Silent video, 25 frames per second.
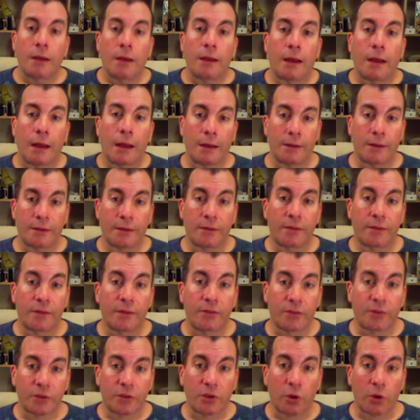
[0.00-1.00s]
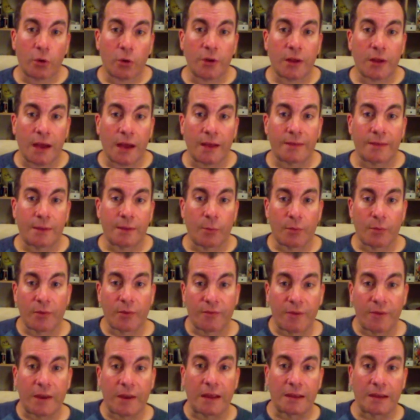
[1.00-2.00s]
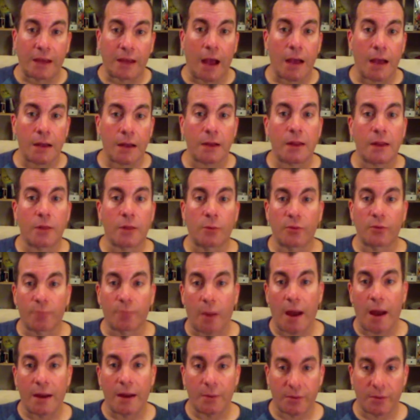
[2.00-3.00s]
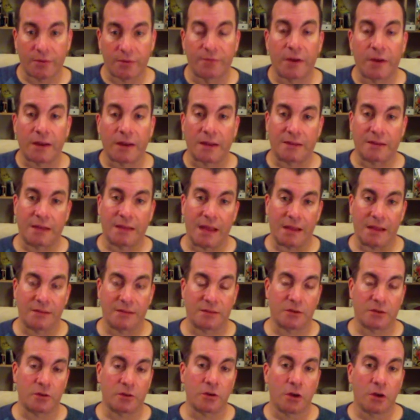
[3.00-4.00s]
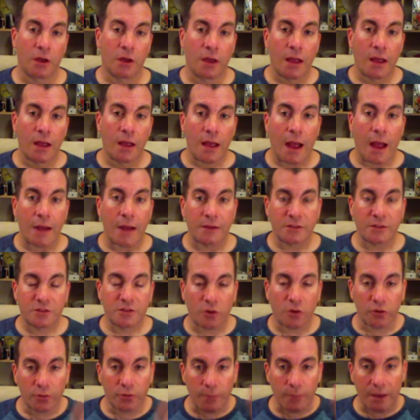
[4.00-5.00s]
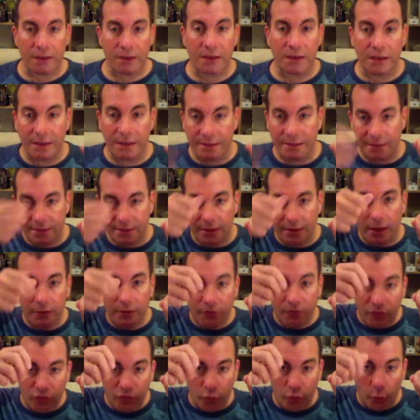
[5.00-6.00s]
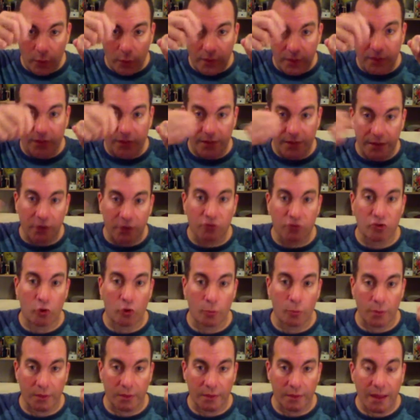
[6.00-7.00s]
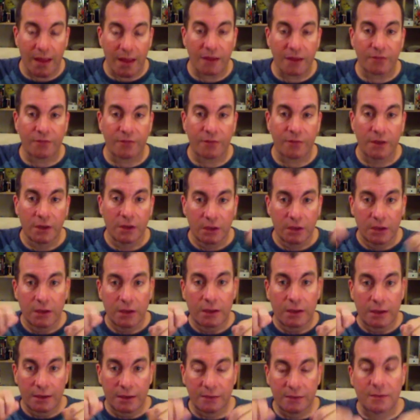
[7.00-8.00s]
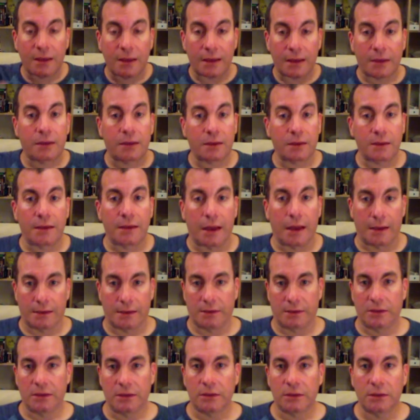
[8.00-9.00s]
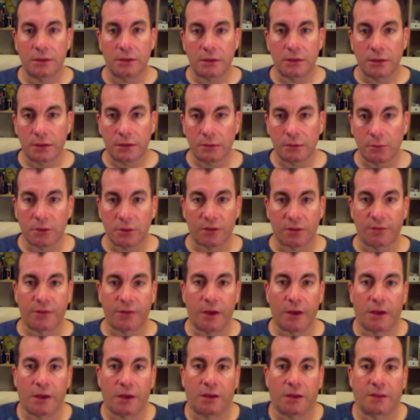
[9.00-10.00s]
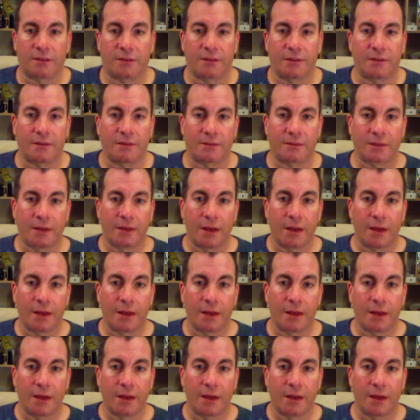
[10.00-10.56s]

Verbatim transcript: And the security is there with a fucking gun. Another one's behind him with a fucking taser, and he shows me my keys and he's unscrewing the thing and showing me the knife. He's like, "Yeah, what the fuck is this?"